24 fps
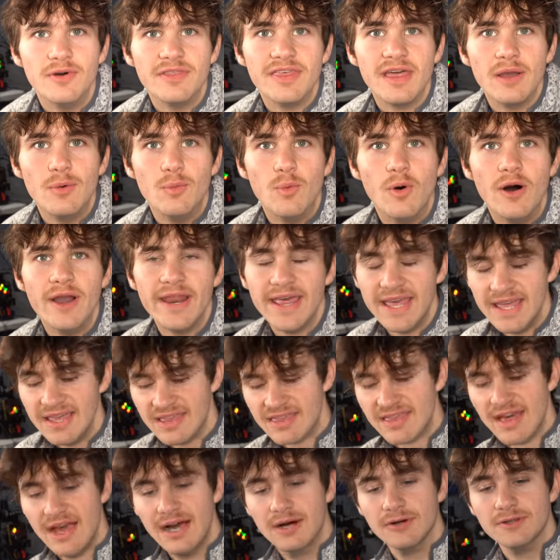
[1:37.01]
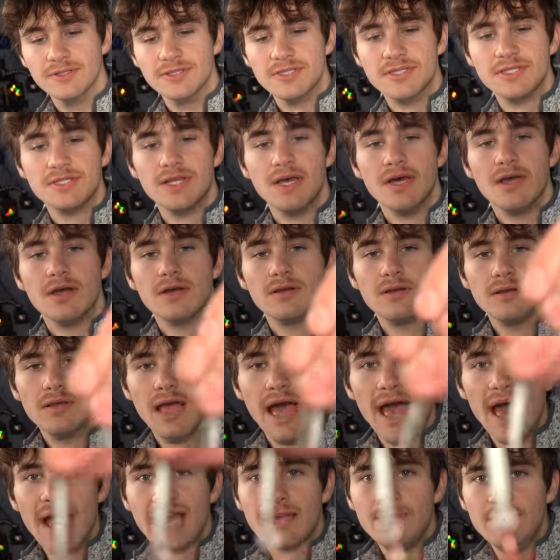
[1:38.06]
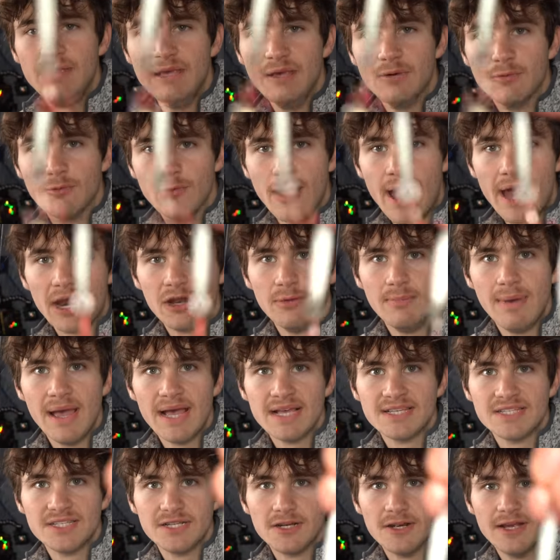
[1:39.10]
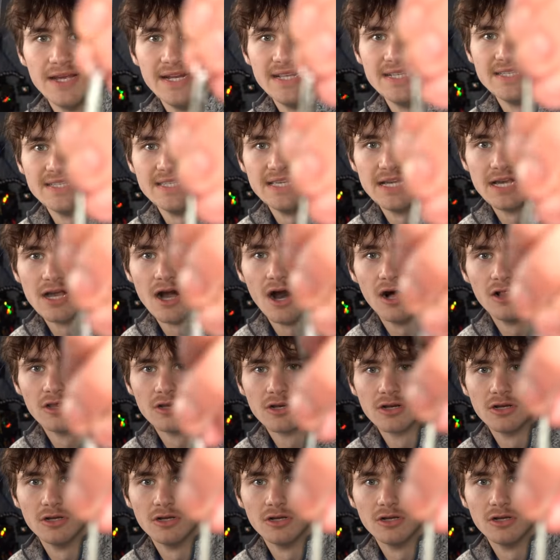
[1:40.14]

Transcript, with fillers: with a 1/8 ounce Acme Rattlemaster. It is the color